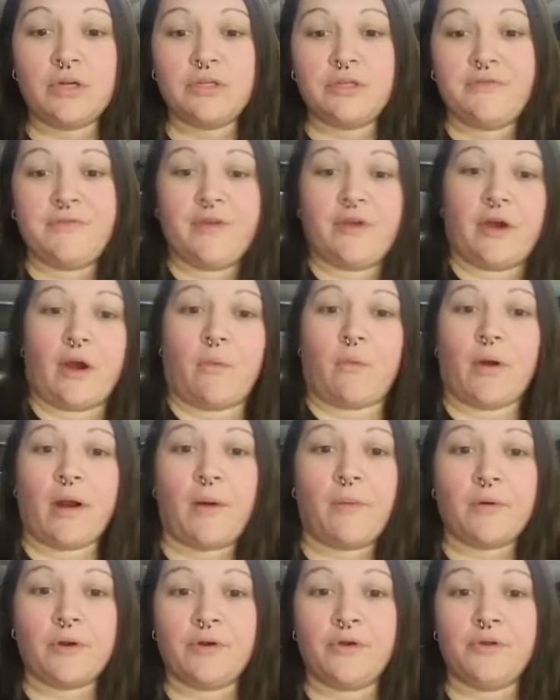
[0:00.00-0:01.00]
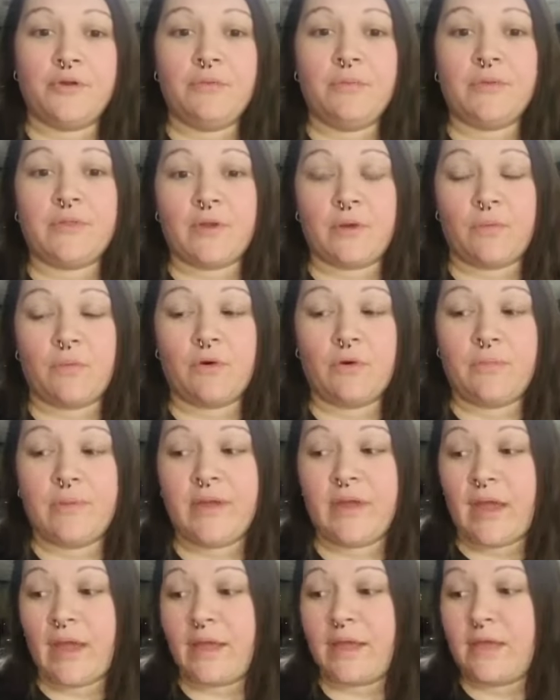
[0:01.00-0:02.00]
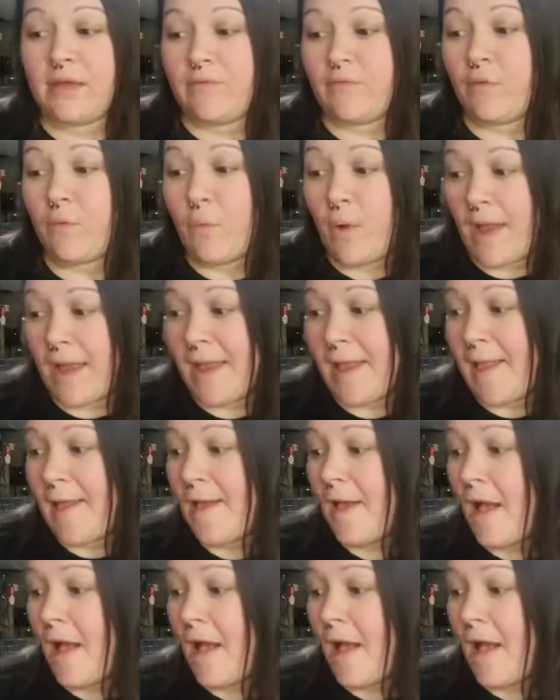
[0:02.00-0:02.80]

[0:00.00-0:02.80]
to figure out what I want to do, but there will be a giveaway.